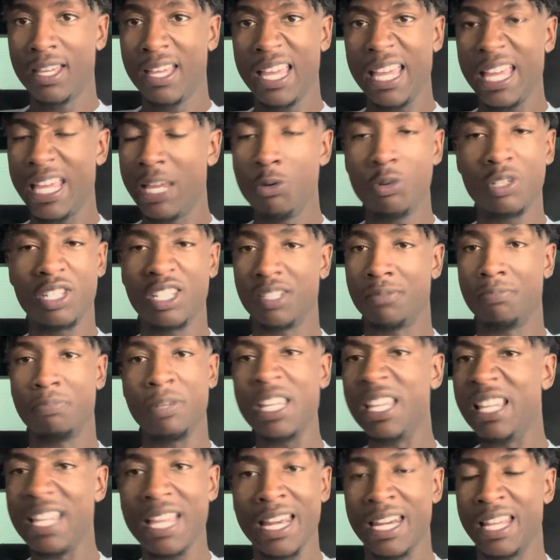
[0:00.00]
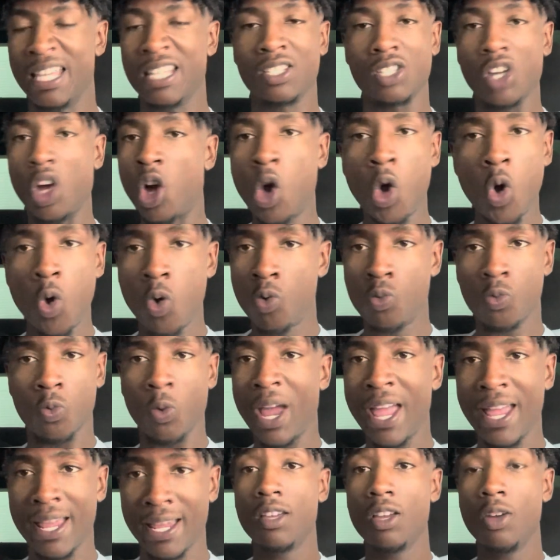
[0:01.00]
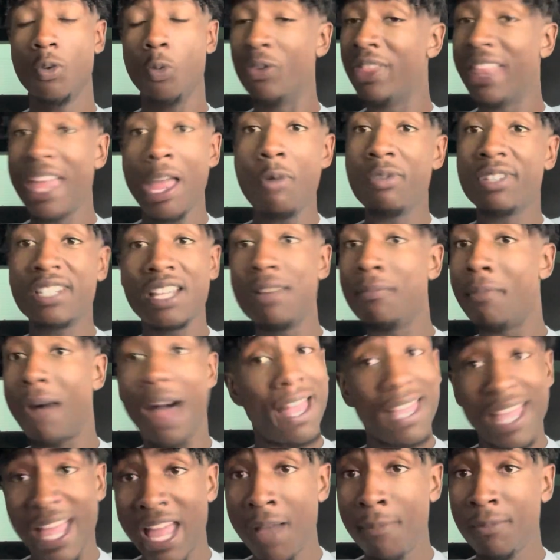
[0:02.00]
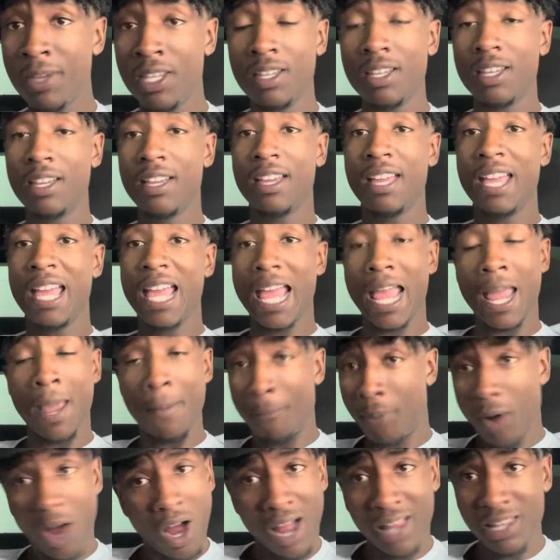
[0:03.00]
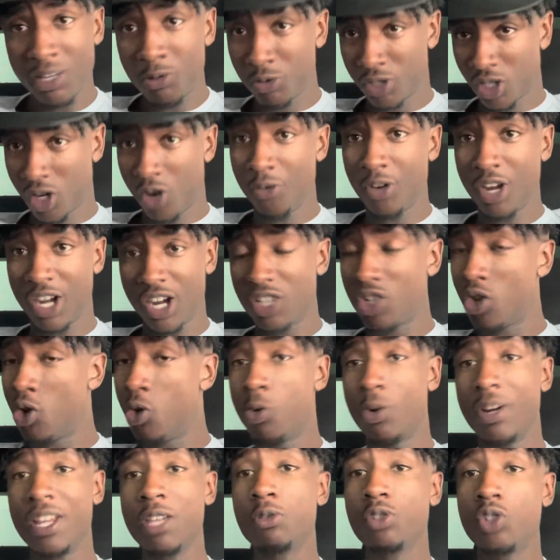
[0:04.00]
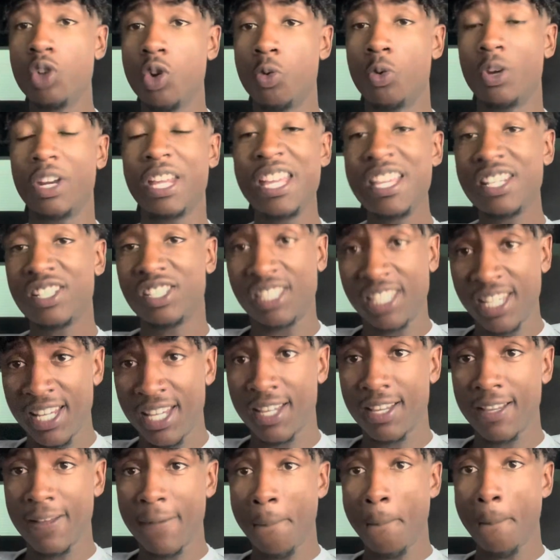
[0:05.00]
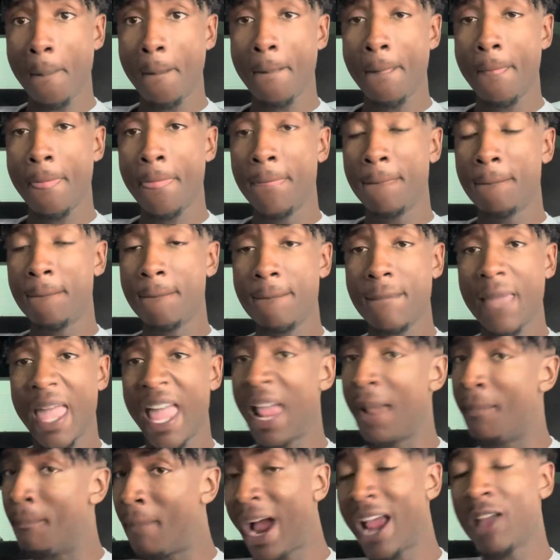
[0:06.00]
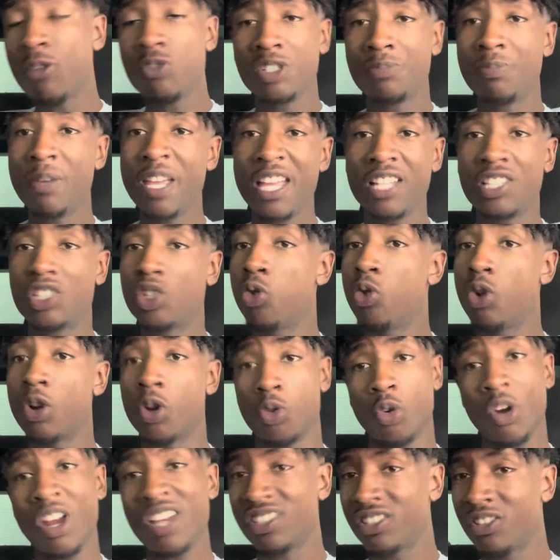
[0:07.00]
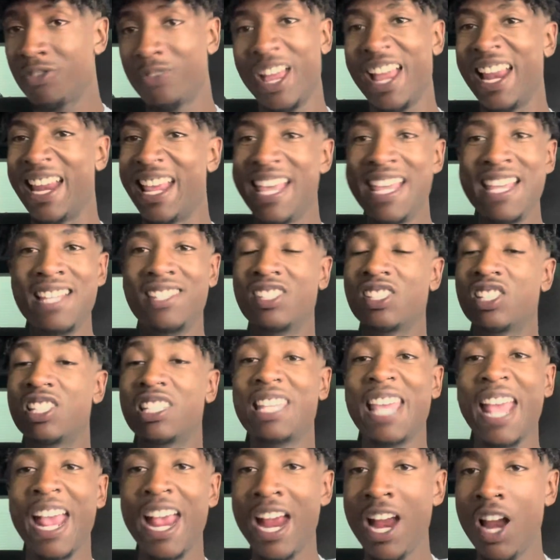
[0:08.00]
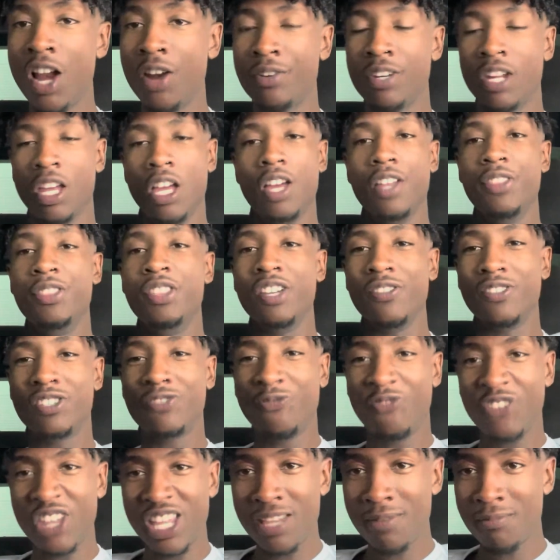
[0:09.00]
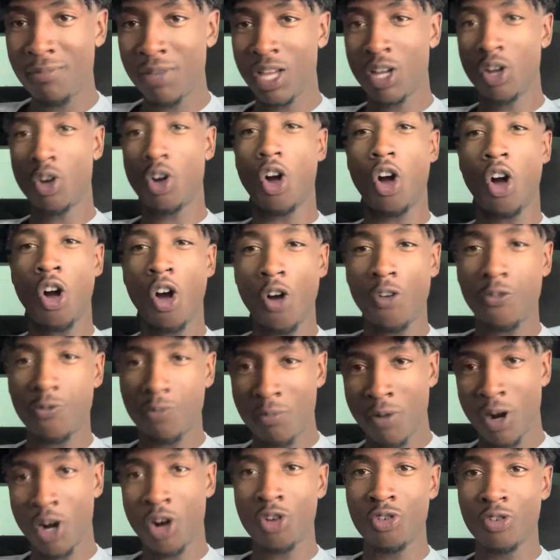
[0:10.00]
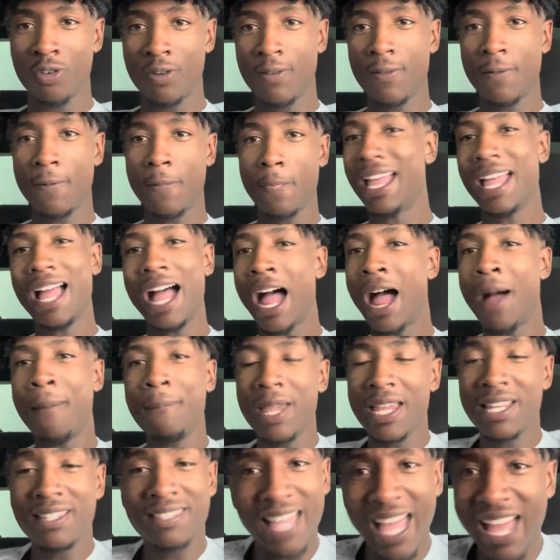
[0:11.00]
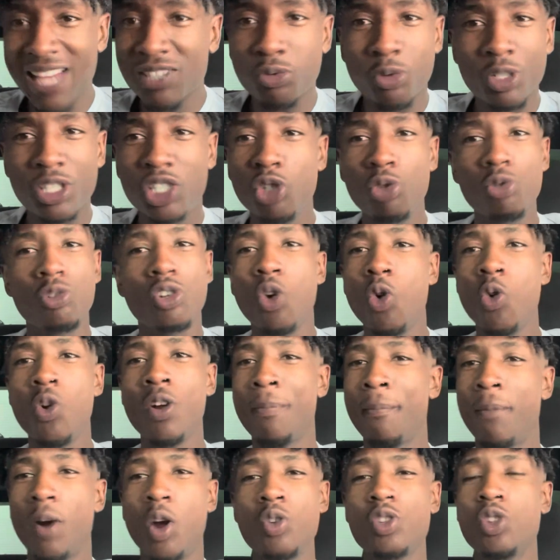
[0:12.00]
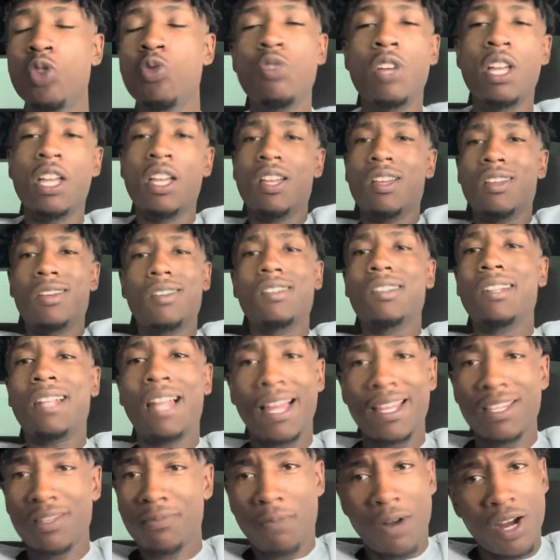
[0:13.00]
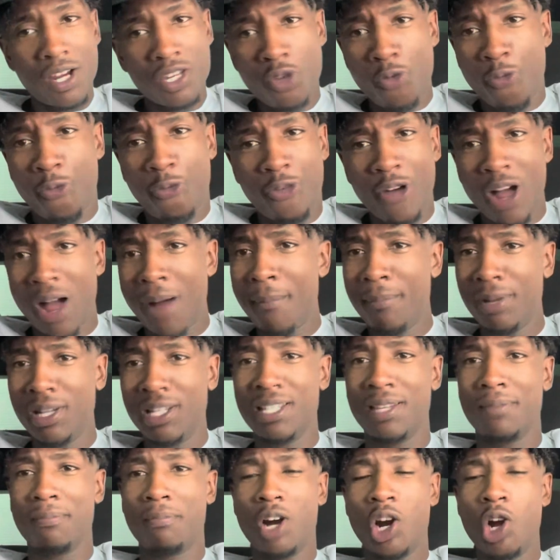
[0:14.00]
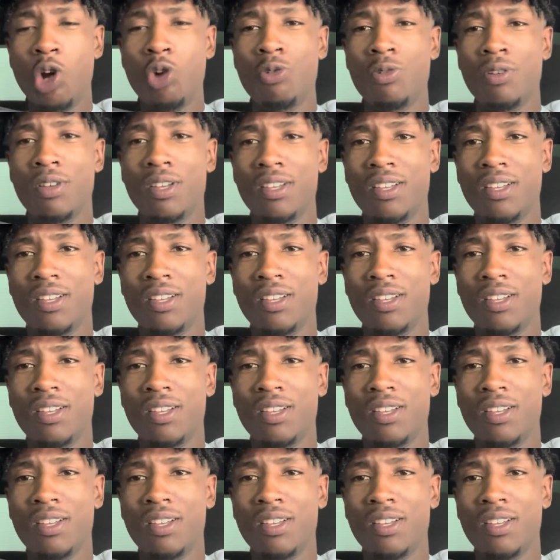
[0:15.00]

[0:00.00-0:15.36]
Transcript: he would just be in his own way. When they was in Miami and Polly was over there doing what he was doing with his chick, and Mike was being too aggressive and he scared the female off, bro. I mean, that's what you doing, bro. You like, bro, you fumbling, bro.